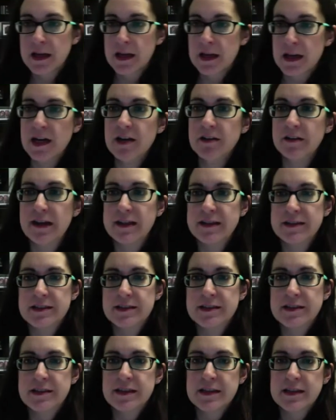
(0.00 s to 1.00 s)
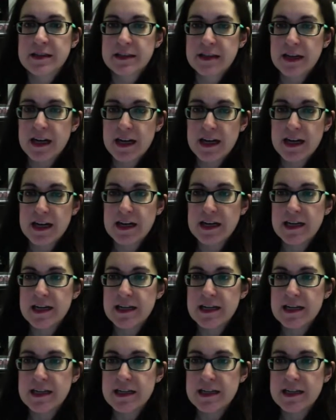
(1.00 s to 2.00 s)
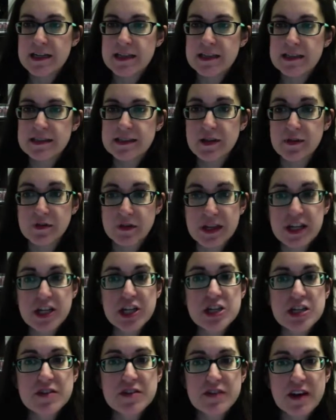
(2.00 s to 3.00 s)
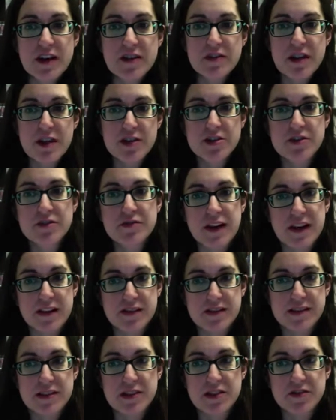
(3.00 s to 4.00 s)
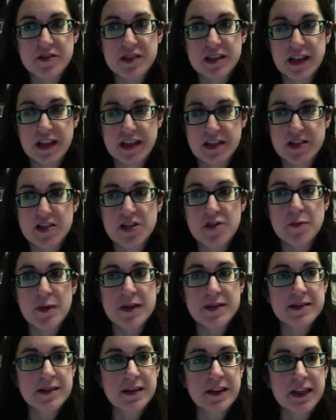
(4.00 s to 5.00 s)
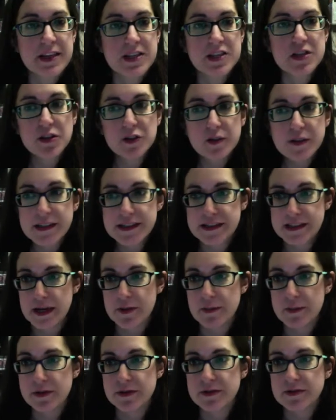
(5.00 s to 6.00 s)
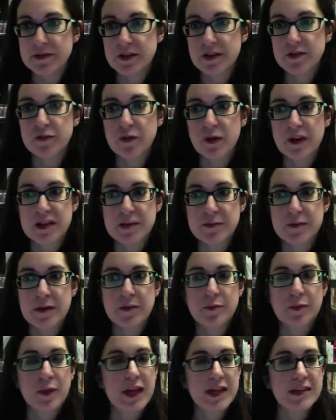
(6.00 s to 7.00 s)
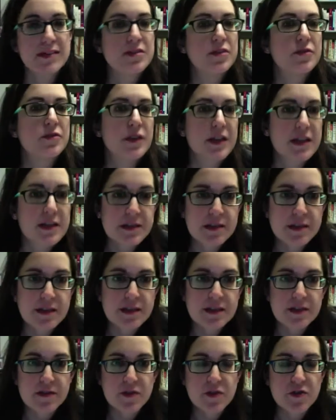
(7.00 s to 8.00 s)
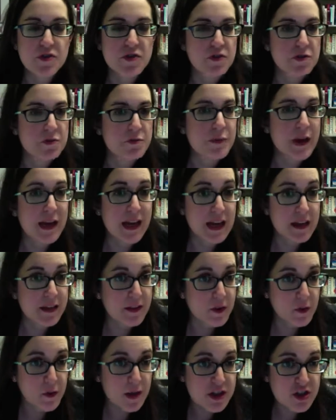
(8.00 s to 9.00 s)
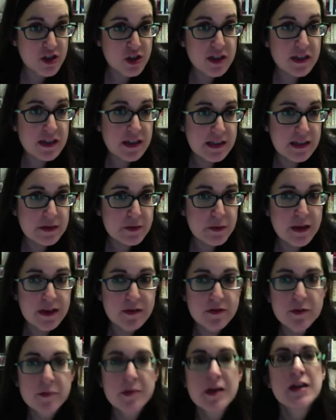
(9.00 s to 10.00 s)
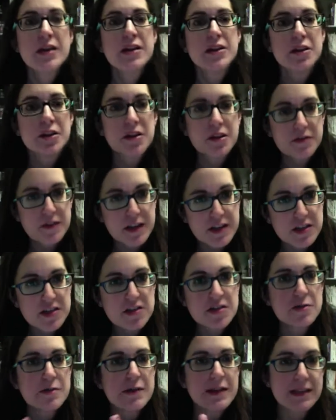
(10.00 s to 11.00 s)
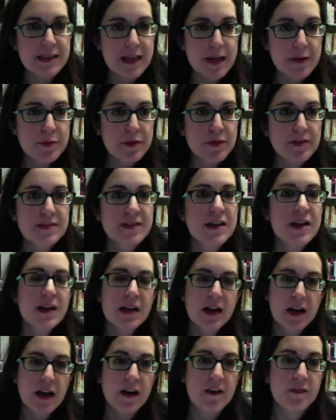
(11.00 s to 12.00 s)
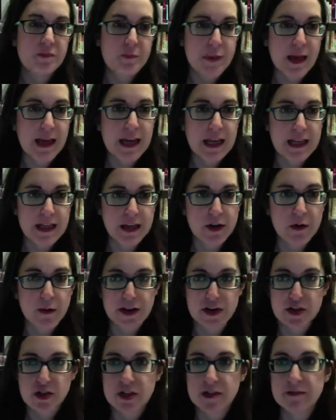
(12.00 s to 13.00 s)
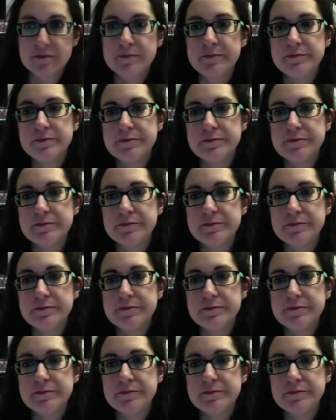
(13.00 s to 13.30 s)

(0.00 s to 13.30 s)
All right. So for each 5 logical fallacies you've selected, you must select 2 examples of where it's been applied. So for instance, if you choose begging the question as one of them, you're going to find 2 examples of begging the question.